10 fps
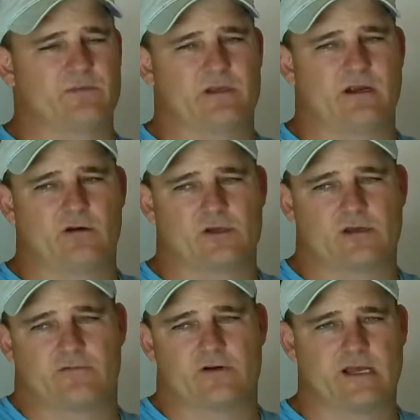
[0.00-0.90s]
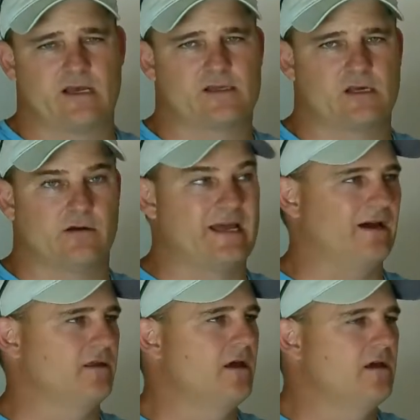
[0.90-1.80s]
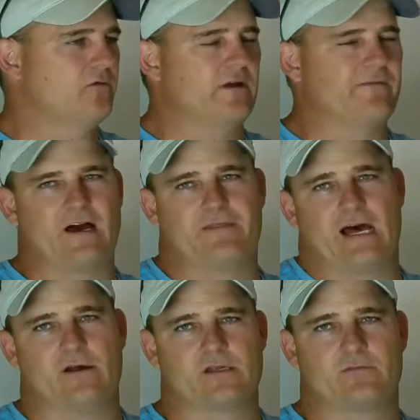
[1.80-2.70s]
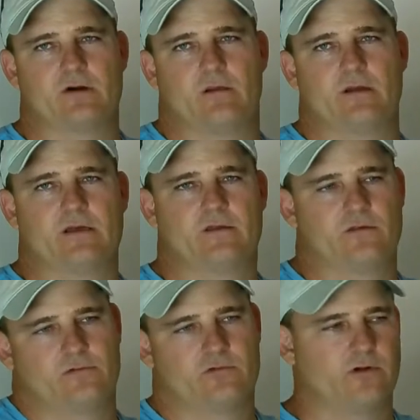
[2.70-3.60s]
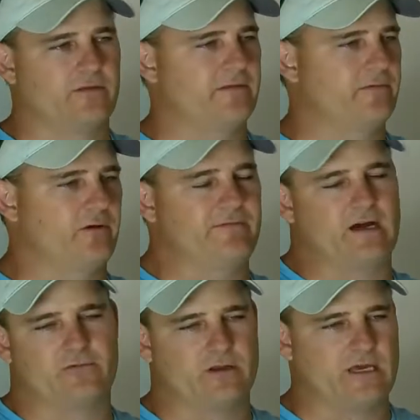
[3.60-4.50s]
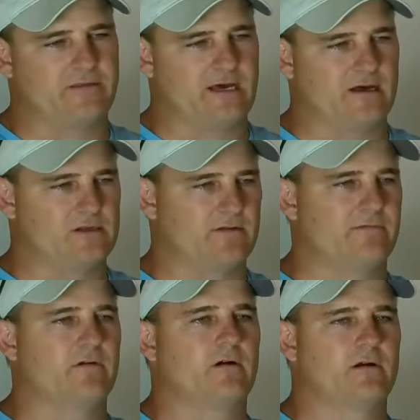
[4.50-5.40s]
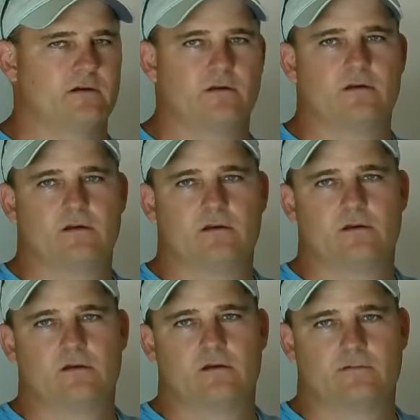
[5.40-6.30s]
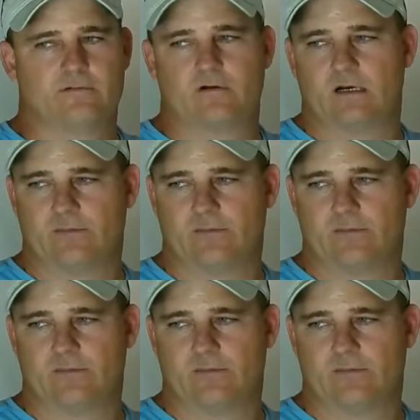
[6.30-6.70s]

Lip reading: materials, give or take. So yeah, $25,000 probably, $25,000, $28,000 for